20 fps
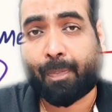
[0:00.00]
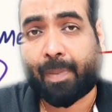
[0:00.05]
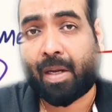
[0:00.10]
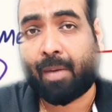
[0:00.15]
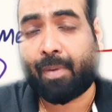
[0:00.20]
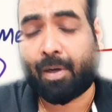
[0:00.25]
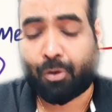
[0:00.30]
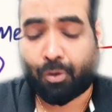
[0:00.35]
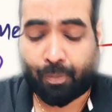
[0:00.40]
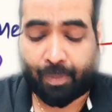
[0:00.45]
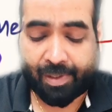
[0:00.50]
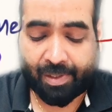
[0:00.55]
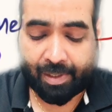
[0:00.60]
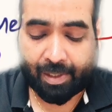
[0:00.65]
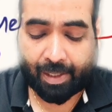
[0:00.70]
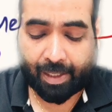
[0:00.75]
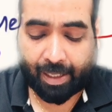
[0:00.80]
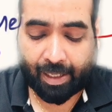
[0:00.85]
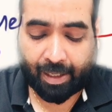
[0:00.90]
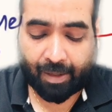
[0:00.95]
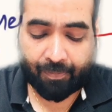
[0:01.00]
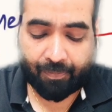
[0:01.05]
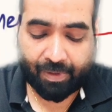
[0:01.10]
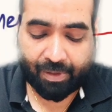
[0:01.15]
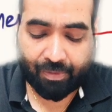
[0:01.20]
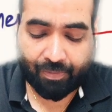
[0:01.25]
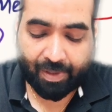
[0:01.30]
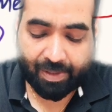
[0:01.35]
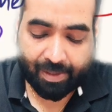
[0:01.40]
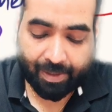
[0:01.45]
payable to Mr. A,
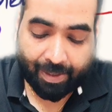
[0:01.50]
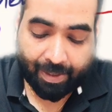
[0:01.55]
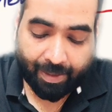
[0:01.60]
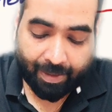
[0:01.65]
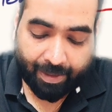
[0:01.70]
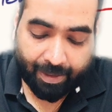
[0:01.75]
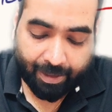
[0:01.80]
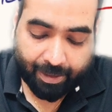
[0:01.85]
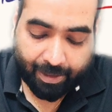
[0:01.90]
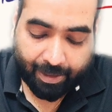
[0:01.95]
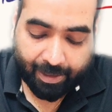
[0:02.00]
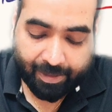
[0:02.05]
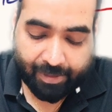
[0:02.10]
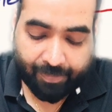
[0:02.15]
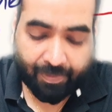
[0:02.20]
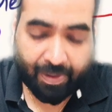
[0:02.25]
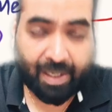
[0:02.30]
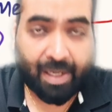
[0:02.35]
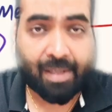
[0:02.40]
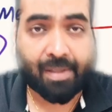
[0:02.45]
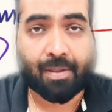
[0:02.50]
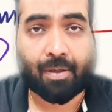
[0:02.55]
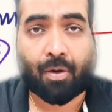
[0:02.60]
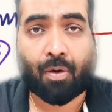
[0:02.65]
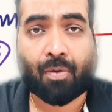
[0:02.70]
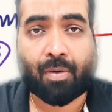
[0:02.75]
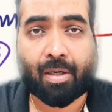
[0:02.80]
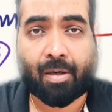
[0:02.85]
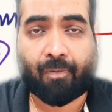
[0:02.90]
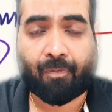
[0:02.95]
which was earlier classified as
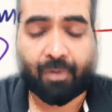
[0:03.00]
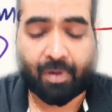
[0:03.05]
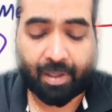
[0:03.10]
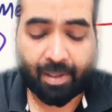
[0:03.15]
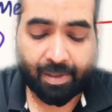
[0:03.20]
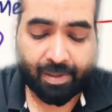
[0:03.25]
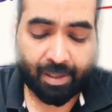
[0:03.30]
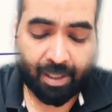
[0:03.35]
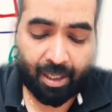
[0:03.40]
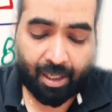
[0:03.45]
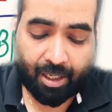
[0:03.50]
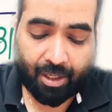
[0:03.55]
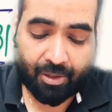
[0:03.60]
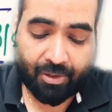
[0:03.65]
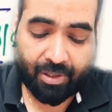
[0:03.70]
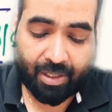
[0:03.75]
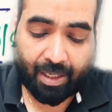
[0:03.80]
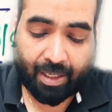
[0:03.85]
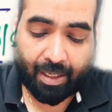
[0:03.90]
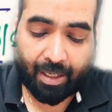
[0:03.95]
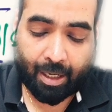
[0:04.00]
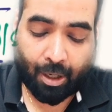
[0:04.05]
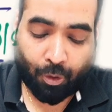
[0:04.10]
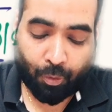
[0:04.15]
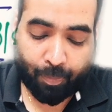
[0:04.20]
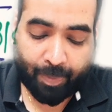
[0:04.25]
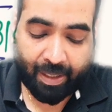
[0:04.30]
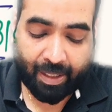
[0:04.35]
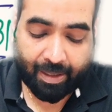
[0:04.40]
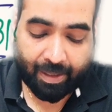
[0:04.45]
long-term funds, shall
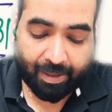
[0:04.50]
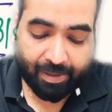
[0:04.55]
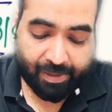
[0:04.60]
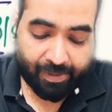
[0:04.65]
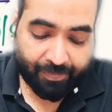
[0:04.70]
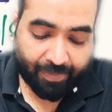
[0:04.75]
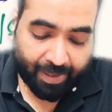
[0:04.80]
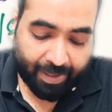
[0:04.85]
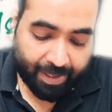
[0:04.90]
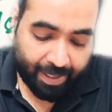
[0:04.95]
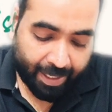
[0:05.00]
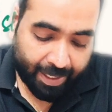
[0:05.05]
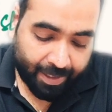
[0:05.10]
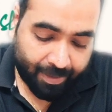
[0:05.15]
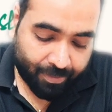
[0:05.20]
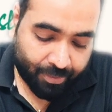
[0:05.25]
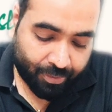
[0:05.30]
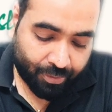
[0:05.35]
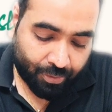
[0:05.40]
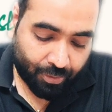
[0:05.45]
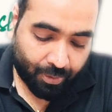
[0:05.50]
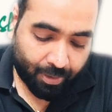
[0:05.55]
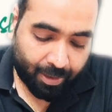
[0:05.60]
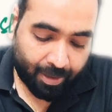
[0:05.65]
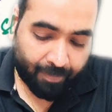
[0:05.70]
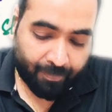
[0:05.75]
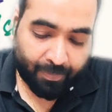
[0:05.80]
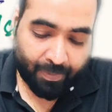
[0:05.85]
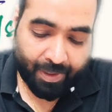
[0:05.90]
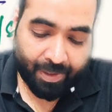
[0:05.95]
now be classified as
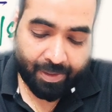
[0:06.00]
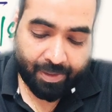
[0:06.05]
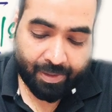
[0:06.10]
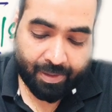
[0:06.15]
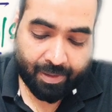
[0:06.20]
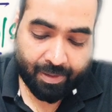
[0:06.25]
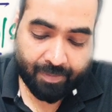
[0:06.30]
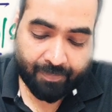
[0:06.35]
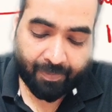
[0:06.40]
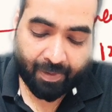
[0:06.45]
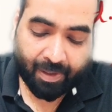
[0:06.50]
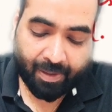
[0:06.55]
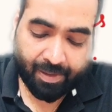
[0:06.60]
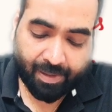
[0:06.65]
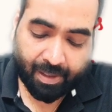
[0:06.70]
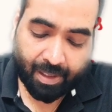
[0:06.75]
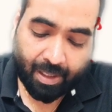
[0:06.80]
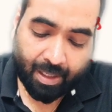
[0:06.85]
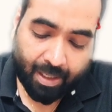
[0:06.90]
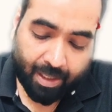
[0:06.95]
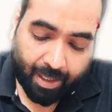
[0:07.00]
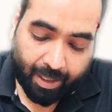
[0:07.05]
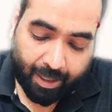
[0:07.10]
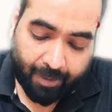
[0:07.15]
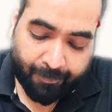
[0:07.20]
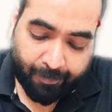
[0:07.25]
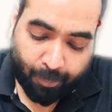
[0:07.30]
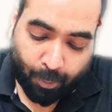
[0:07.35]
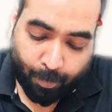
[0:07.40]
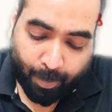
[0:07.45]
short-term funds
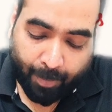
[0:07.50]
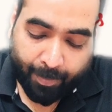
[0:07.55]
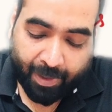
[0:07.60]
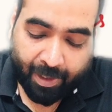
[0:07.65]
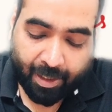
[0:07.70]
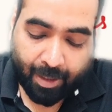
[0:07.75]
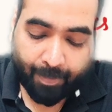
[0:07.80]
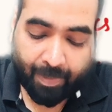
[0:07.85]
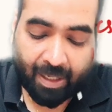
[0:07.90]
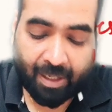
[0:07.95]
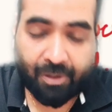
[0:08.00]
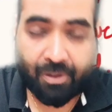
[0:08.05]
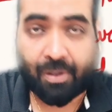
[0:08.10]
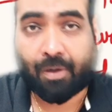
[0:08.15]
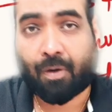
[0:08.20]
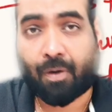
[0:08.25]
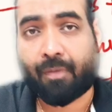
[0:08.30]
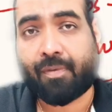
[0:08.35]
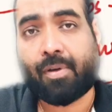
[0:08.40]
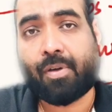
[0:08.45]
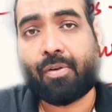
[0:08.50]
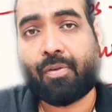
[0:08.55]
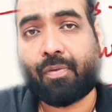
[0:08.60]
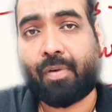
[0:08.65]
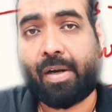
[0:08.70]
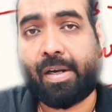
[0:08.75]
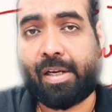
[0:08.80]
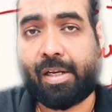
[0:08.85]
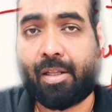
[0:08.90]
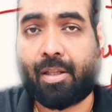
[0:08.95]
if you prepare the balance sheet of
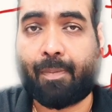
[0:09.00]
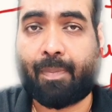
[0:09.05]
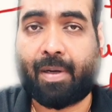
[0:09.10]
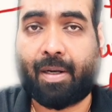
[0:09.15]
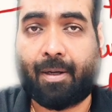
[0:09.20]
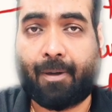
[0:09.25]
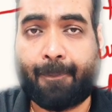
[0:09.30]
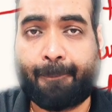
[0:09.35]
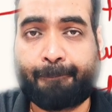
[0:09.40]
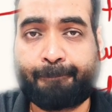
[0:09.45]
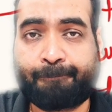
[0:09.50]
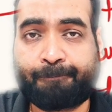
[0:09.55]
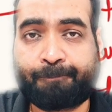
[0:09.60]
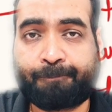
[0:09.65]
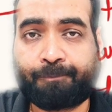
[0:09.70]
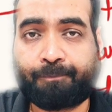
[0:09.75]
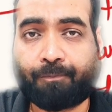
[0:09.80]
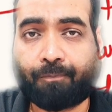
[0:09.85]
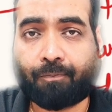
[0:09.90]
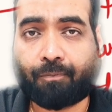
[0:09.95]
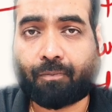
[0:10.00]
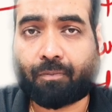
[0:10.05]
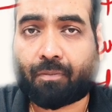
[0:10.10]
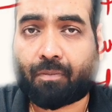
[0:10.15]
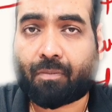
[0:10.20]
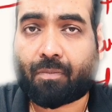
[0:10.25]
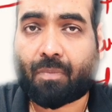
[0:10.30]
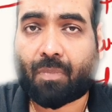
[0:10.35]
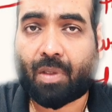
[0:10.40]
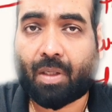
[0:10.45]
20th April.
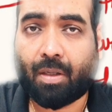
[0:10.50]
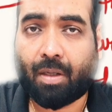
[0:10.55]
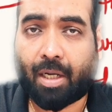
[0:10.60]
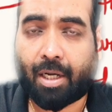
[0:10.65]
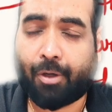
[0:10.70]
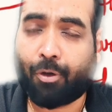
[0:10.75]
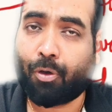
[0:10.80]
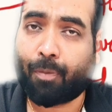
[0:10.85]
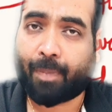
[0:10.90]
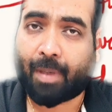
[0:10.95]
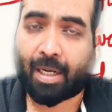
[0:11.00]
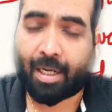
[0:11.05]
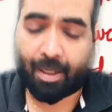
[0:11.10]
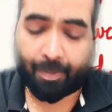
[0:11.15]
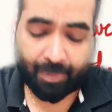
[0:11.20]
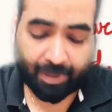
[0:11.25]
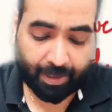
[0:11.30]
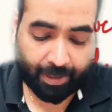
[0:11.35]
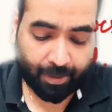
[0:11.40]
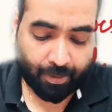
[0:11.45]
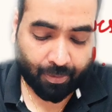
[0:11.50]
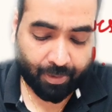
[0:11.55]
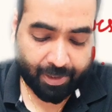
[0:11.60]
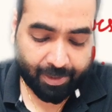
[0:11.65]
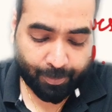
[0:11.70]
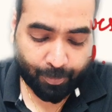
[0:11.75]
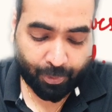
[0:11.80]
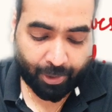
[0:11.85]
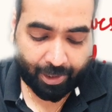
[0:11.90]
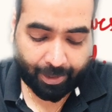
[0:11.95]
I hope I am clear on
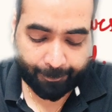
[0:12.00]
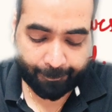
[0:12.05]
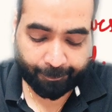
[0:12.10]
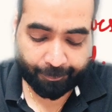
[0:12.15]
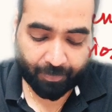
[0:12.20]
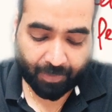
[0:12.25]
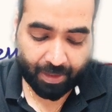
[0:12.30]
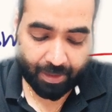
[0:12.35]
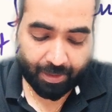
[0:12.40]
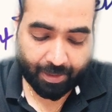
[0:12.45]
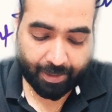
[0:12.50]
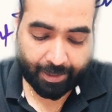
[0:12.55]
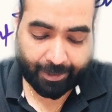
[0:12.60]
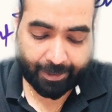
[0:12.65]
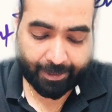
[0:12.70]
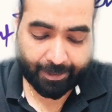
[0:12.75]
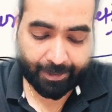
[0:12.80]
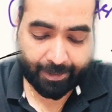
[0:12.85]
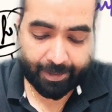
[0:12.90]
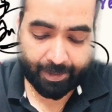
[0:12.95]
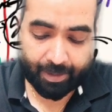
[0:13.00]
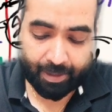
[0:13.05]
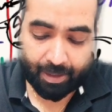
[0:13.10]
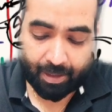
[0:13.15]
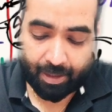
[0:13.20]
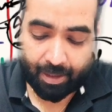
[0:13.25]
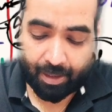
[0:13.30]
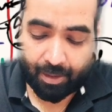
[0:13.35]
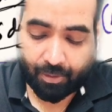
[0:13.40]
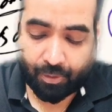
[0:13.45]
this point, right?
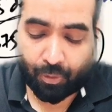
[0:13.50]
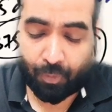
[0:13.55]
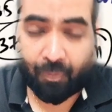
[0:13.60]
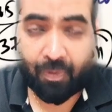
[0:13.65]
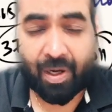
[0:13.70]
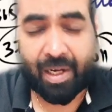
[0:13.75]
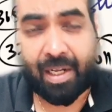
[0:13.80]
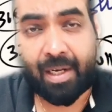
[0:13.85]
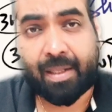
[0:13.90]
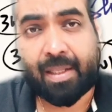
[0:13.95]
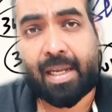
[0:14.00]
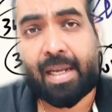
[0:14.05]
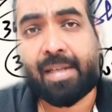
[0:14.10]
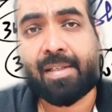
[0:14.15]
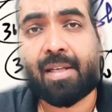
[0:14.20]
So what are the